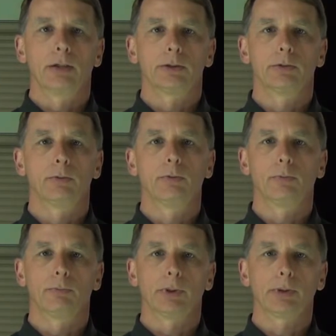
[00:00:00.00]

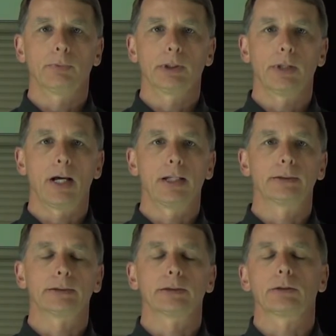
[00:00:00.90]
to really
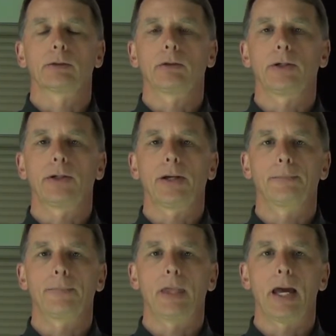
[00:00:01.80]
realize
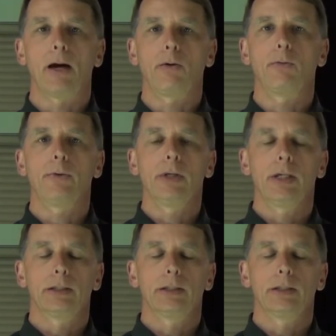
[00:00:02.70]
how